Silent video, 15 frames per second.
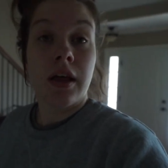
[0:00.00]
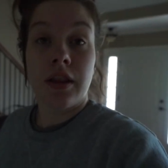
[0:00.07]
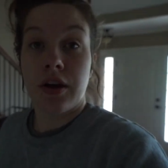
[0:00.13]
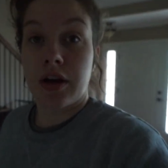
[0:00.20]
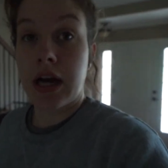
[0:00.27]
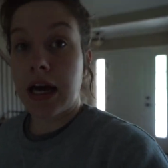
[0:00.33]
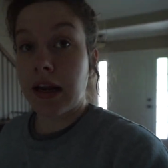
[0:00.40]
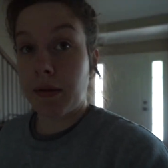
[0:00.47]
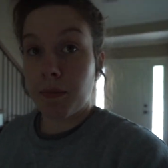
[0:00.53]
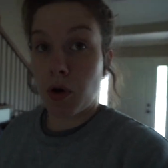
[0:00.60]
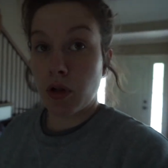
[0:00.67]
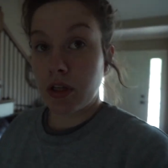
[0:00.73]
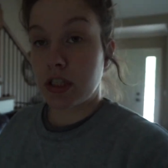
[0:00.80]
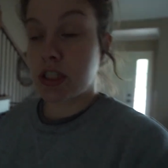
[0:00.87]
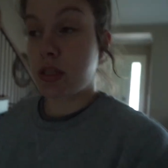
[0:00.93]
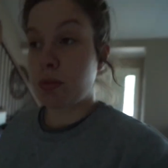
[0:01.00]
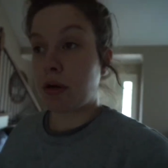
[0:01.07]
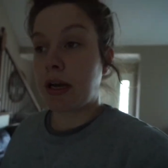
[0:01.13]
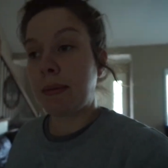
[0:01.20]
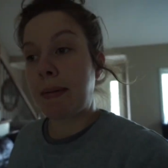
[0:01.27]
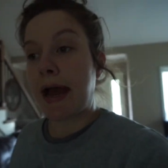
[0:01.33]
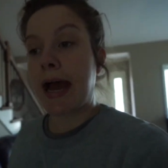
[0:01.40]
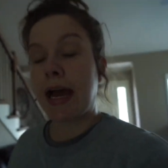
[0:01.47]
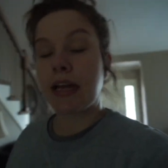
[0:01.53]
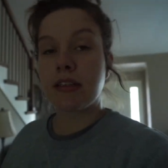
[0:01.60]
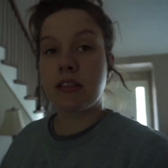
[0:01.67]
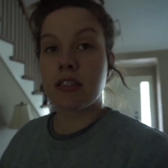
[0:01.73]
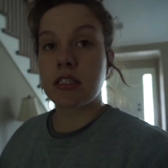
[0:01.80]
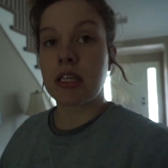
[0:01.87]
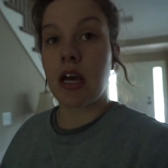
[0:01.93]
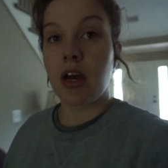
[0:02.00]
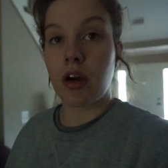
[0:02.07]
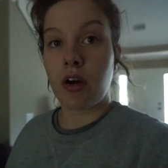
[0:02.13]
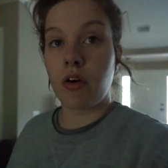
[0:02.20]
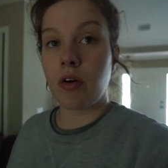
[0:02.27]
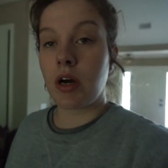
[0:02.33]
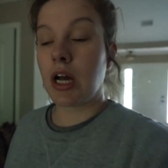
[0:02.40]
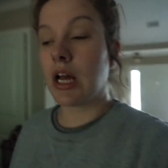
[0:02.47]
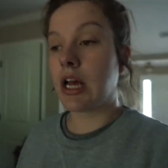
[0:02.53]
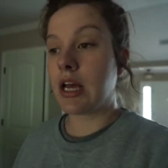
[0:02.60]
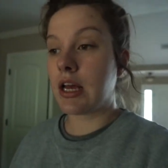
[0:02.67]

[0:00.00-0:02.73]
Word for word: They're cutting molars pretty bad, so